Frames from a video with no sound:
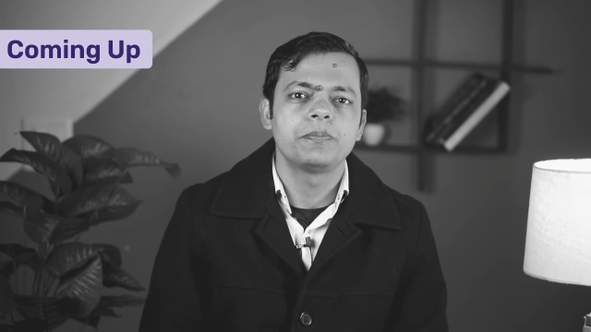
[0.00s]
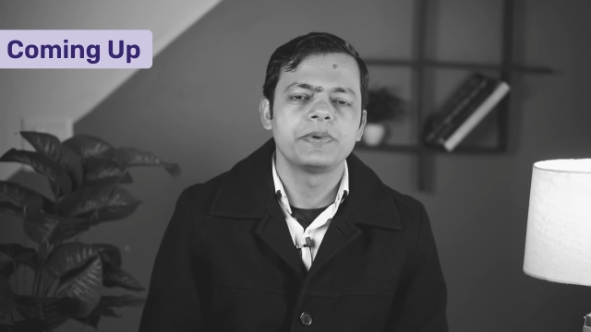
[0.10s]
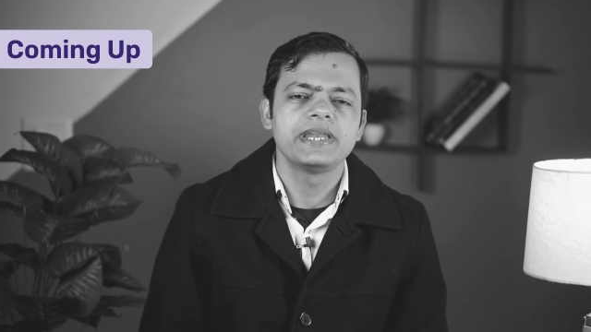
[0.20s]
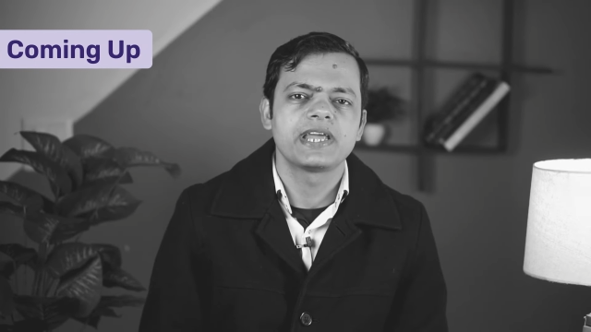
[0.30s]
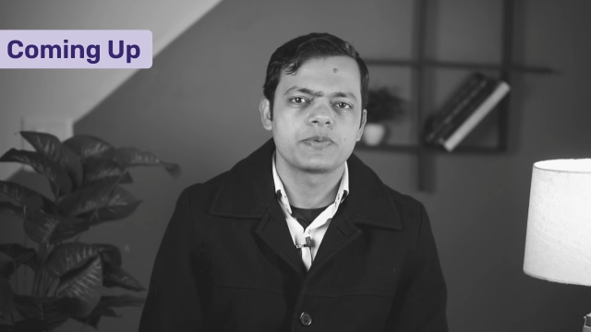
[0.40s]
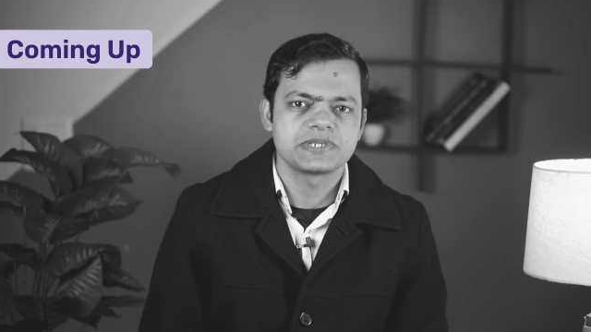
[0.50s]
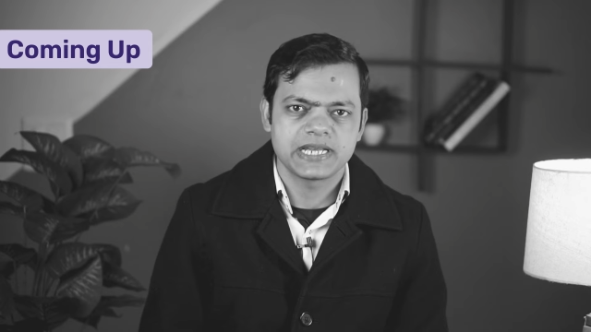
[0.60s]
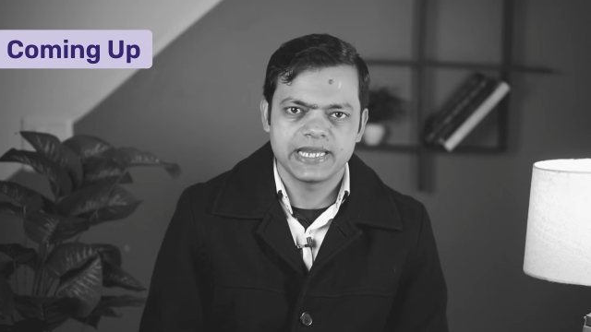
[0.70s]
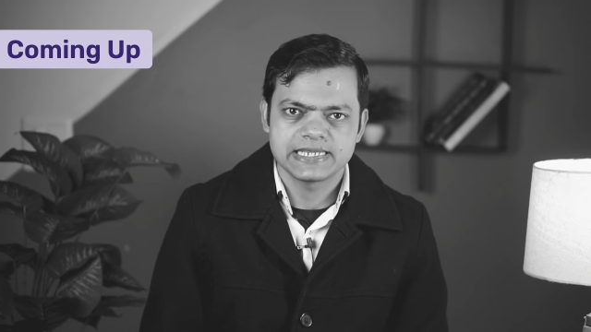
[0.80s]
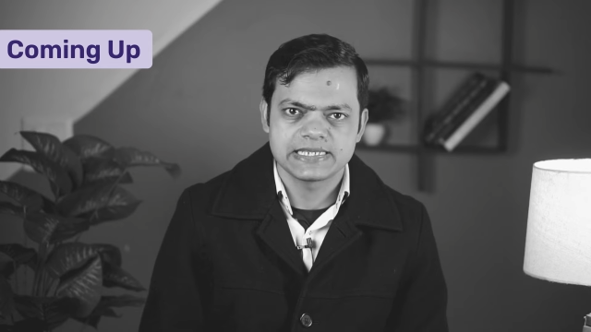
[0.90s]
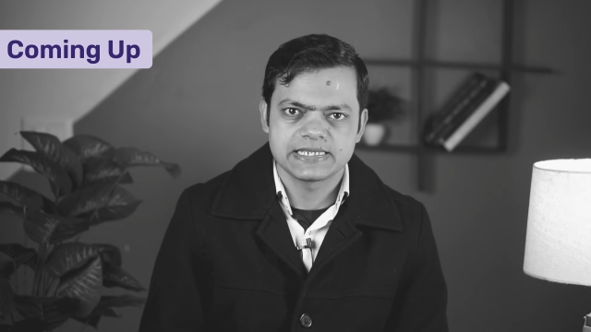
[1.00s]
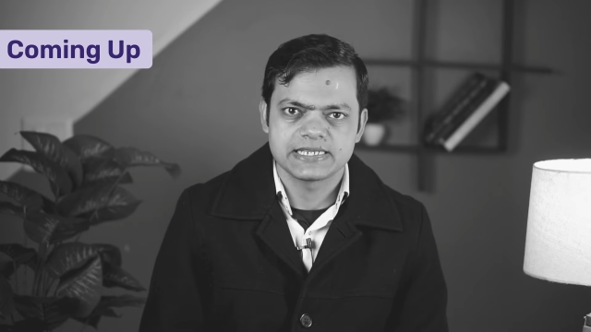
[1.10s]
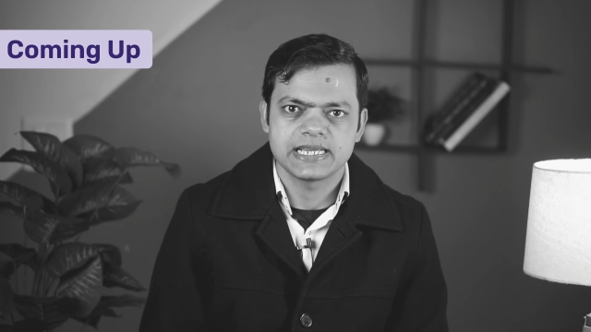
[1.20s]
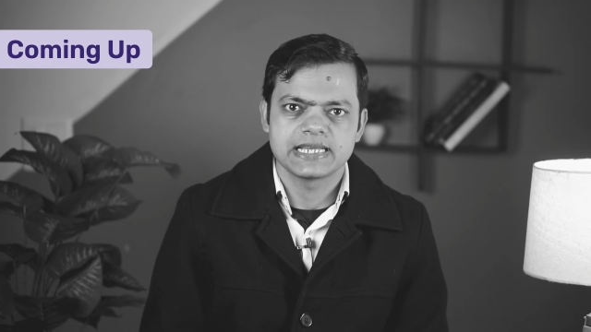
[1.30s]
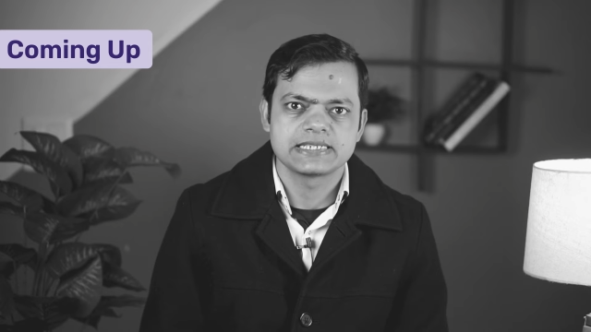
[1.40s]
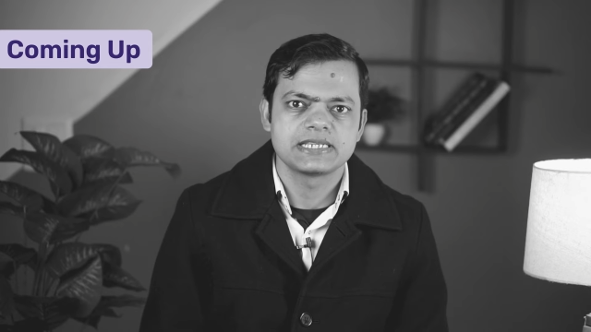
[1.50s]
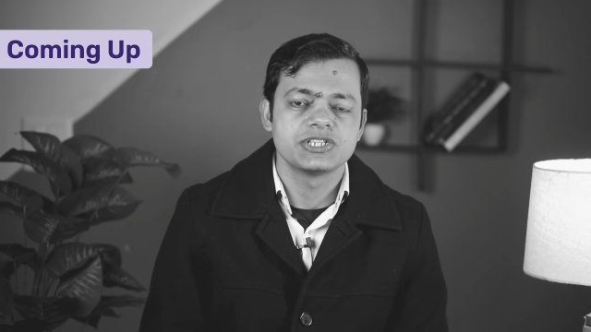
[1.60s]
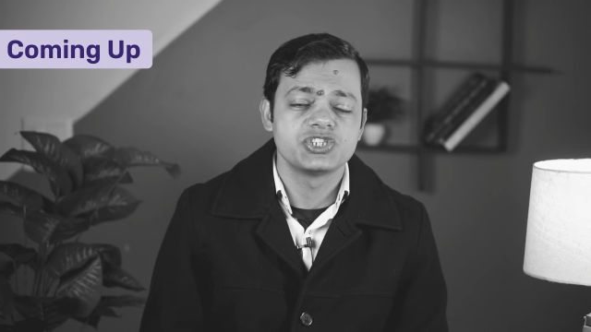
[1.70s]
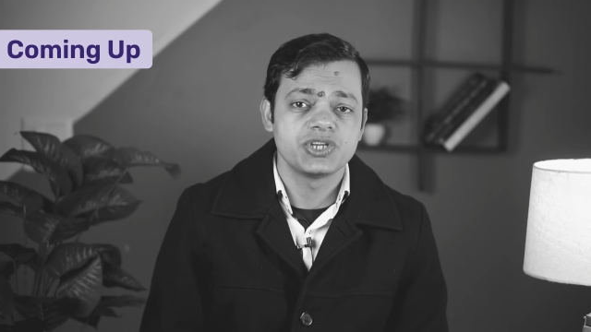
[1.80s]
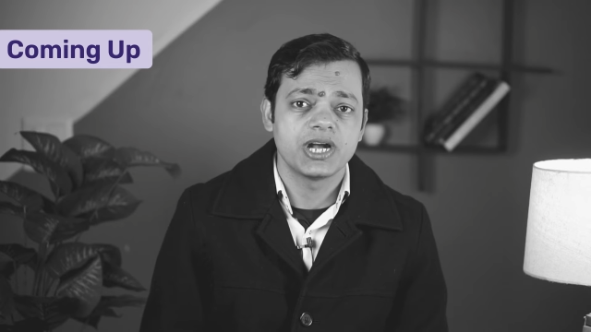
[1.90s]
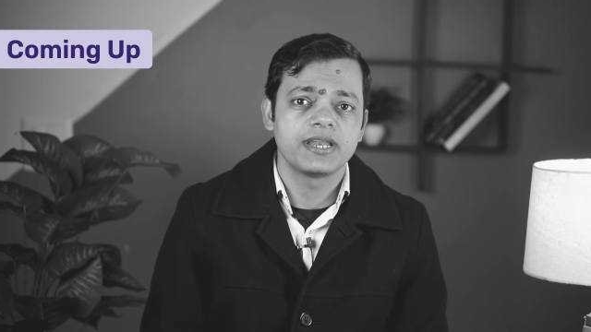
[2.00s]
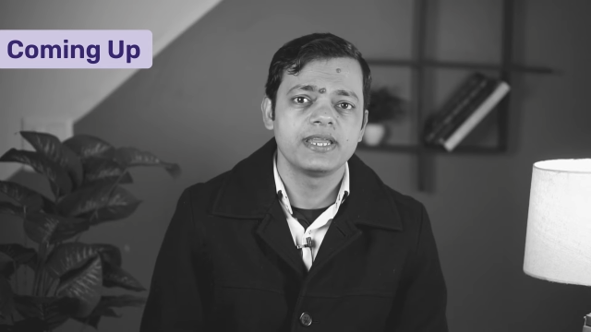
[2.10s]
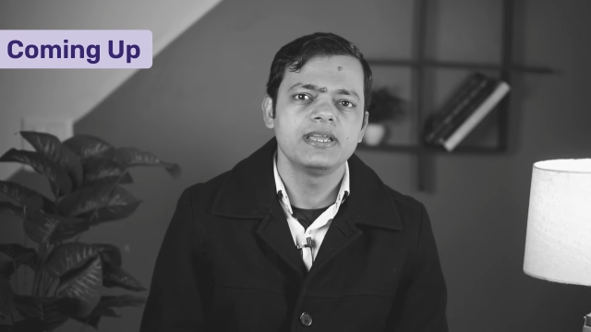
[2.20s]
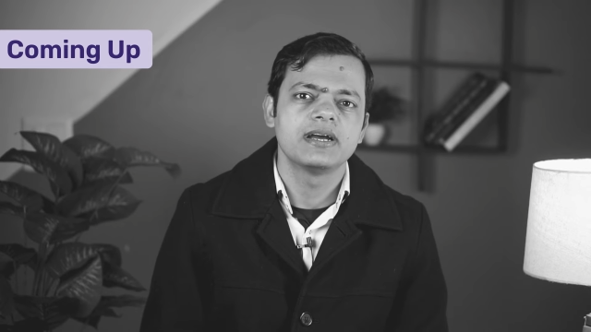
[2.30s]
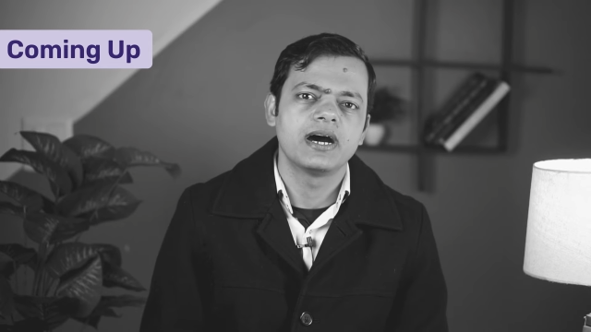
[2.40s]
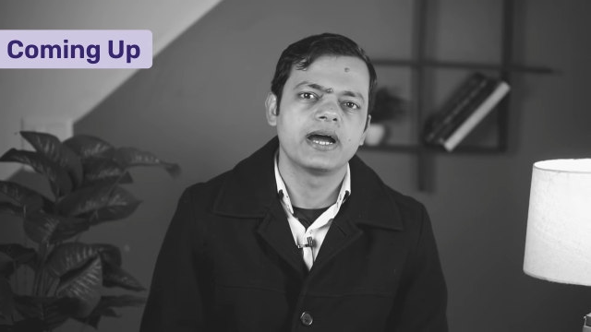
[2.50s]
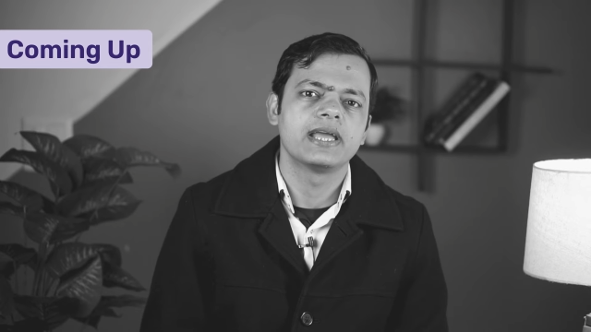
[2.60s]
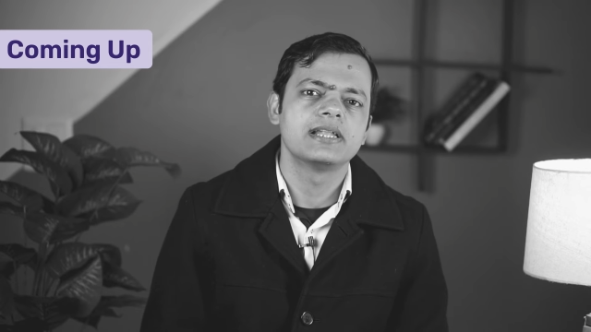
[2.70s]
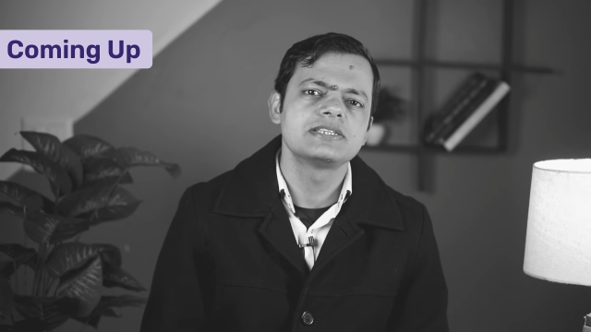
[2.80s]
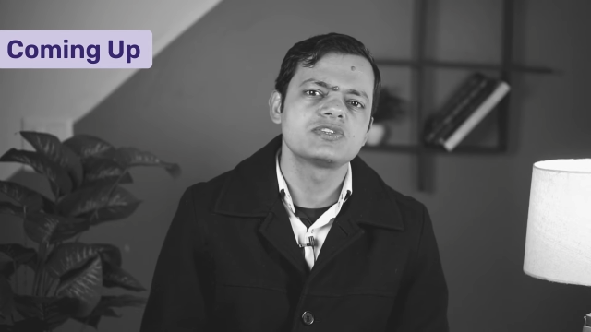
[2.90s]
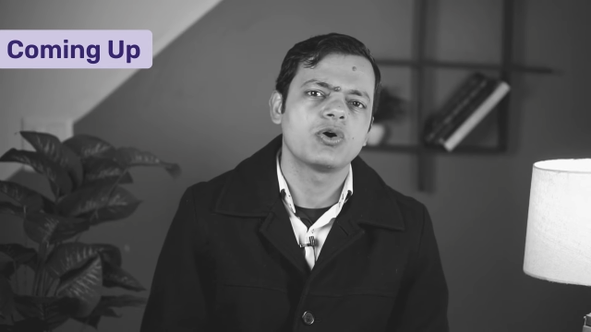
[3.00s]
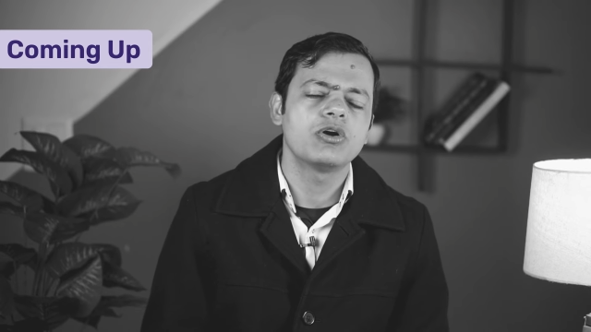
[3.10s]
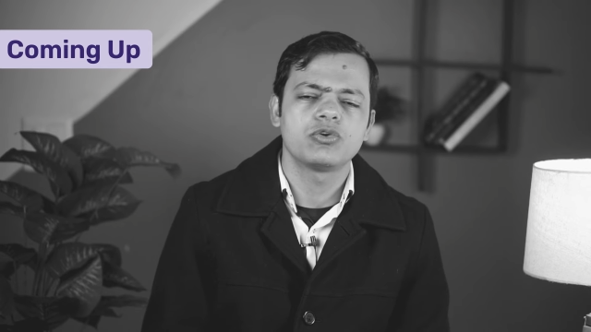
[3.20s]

prerequisite tests such as G R E, I E L T S or